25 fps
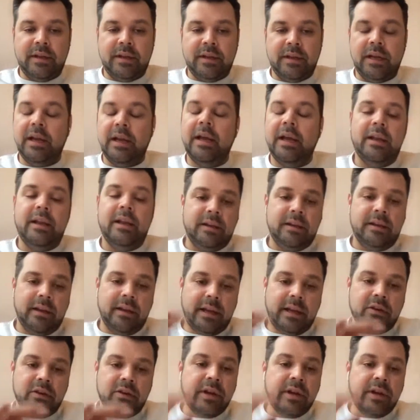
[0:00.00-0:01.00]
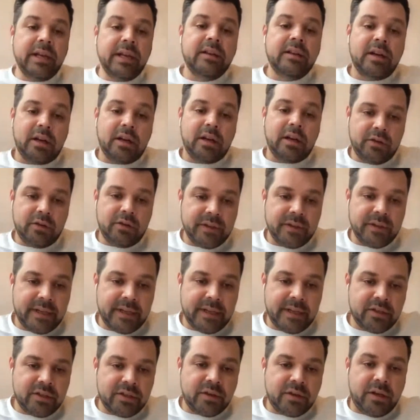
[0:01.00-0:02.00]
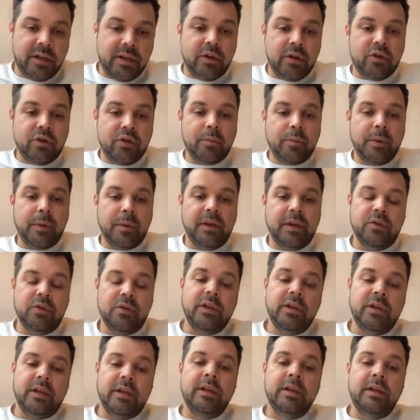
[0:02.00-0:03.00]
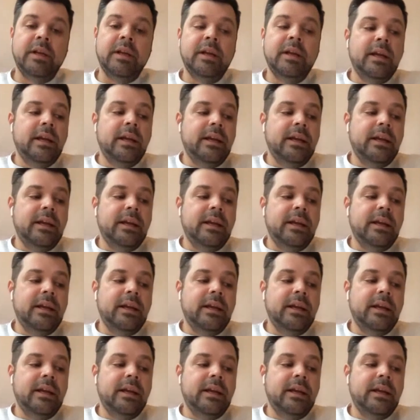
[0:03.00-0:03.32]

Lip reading: and credit card transaction in the European Union.